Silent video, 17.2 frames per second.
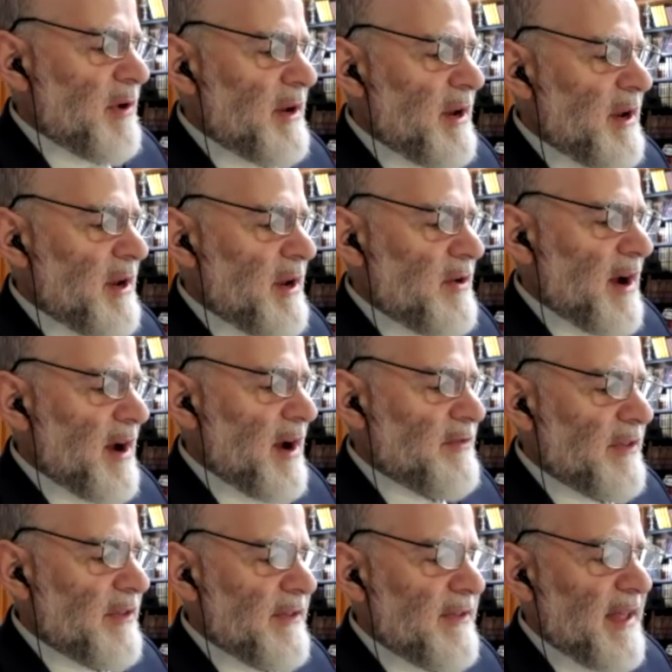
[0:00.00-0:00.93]
it in your
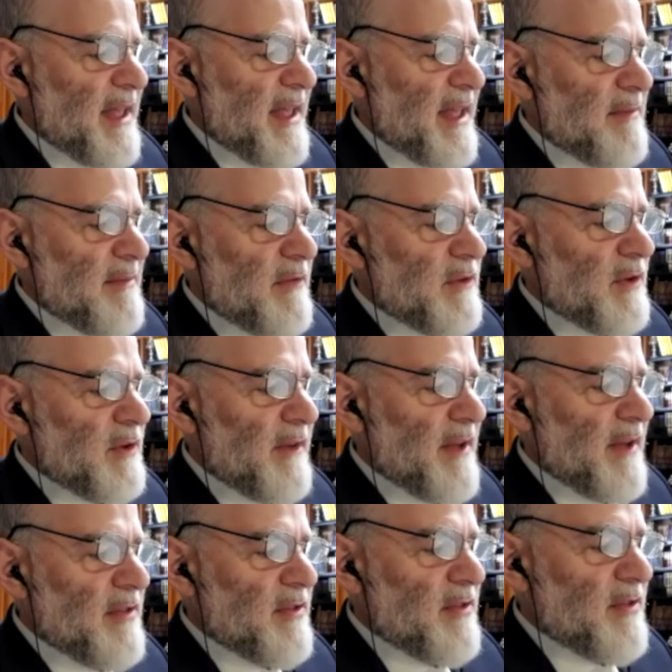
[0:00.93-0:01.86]
house on the table of Doi.
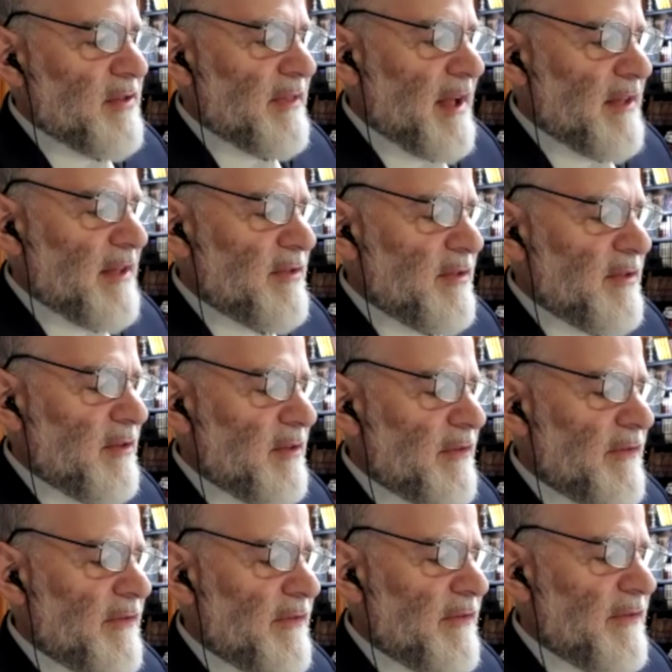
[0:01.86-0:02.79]
That you'll
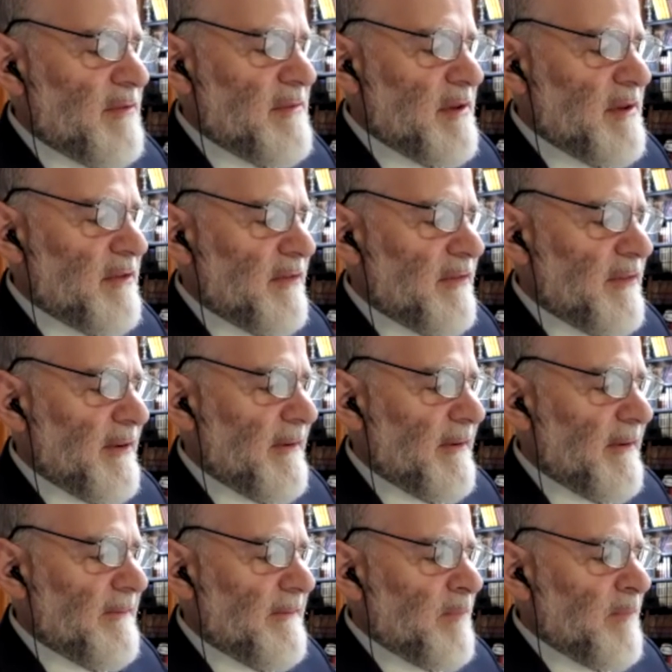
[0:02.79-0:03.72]
fulfill the mitzvah.
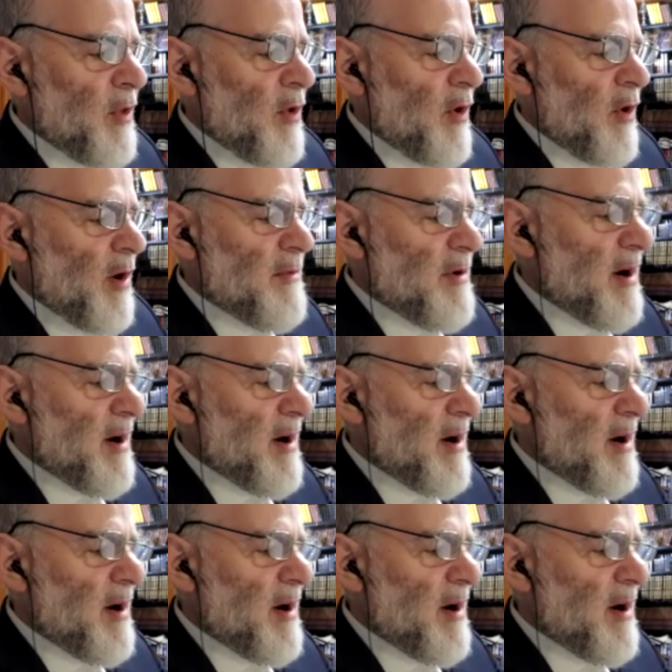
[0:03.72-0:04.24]
You